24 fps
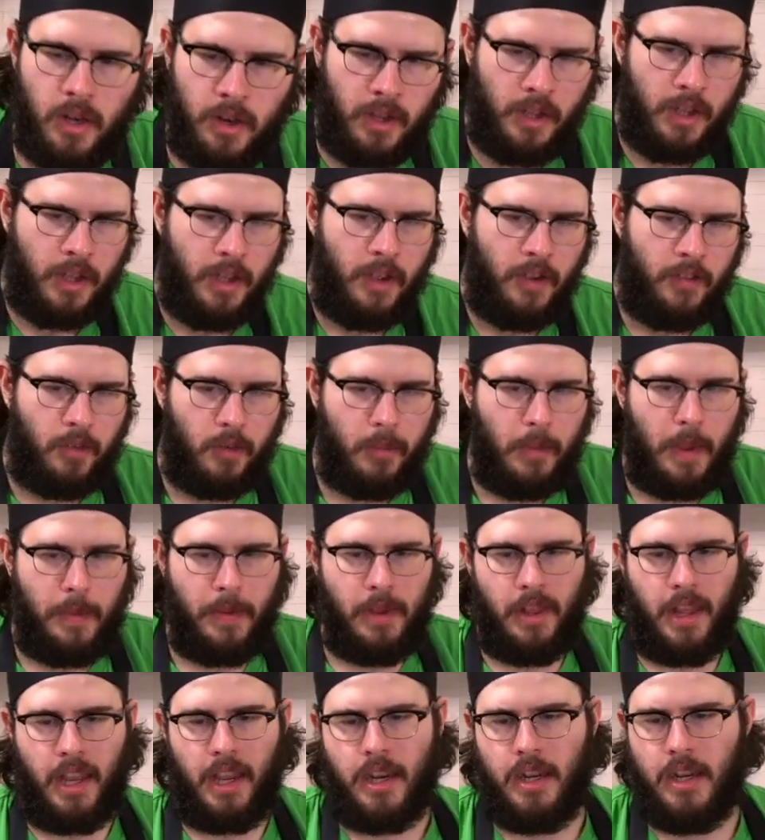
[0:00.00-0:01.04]
it for
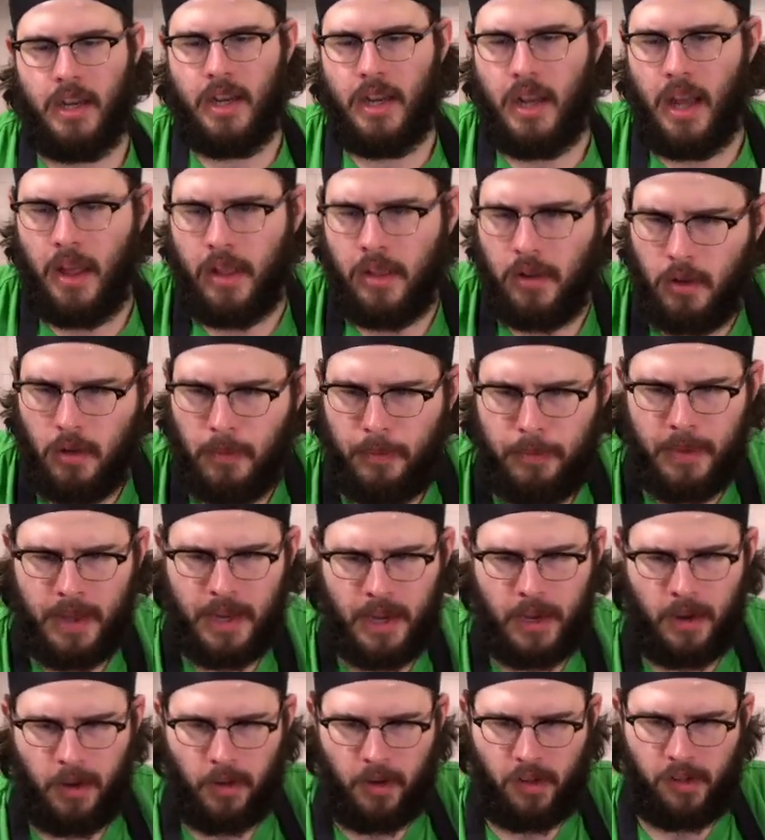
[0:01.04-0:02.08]
maybe like another
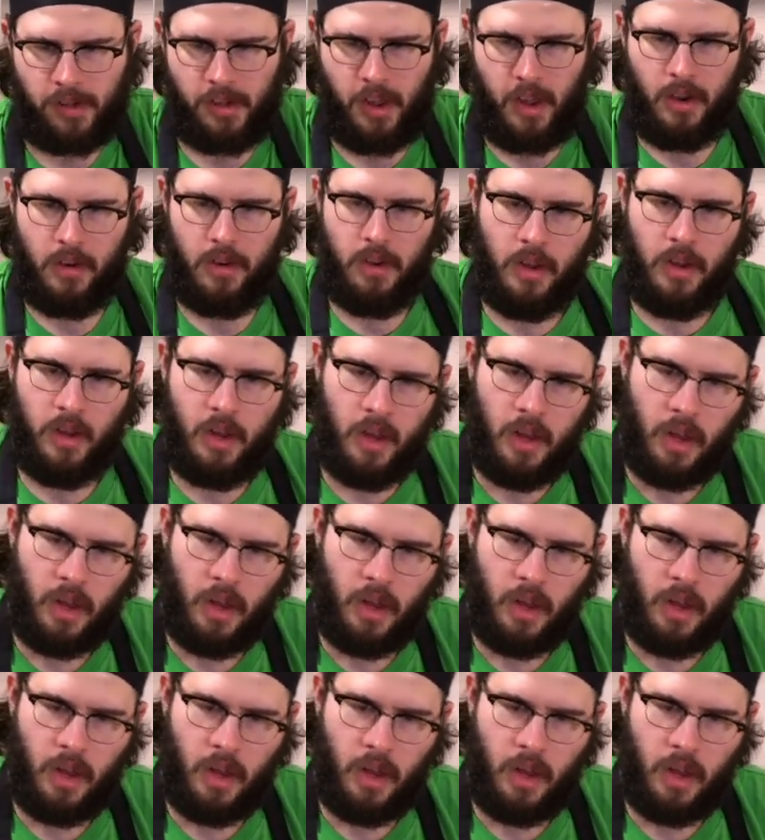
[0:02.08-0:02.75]
minute or so.